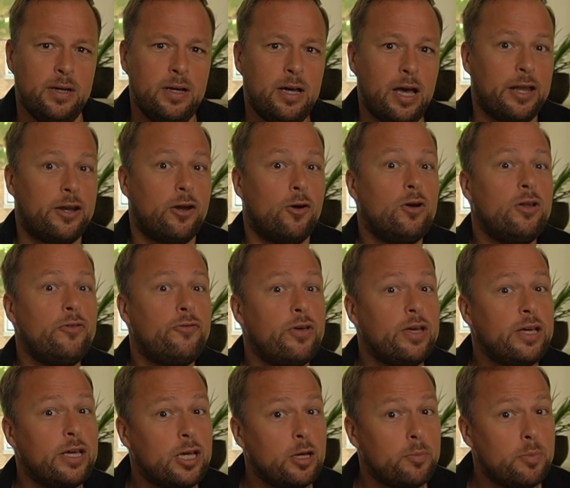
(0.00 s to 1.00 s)
And only
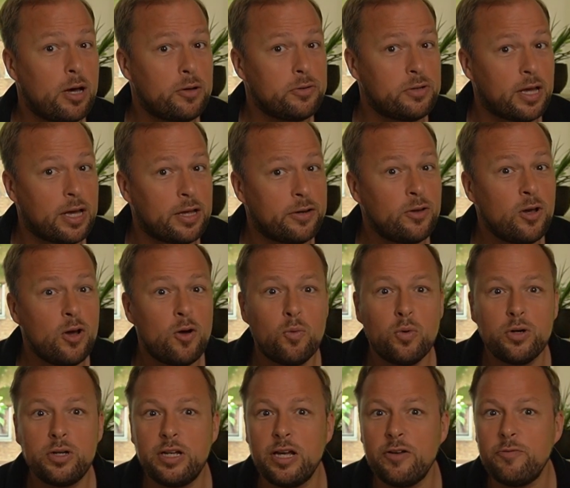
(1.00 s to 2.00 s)
thinking about that
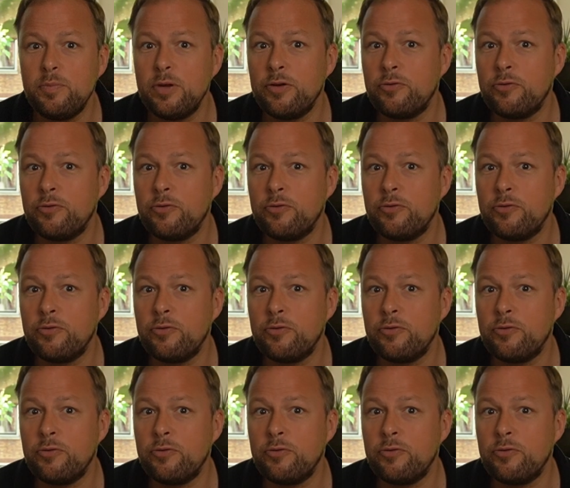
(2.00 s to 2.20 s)
would give me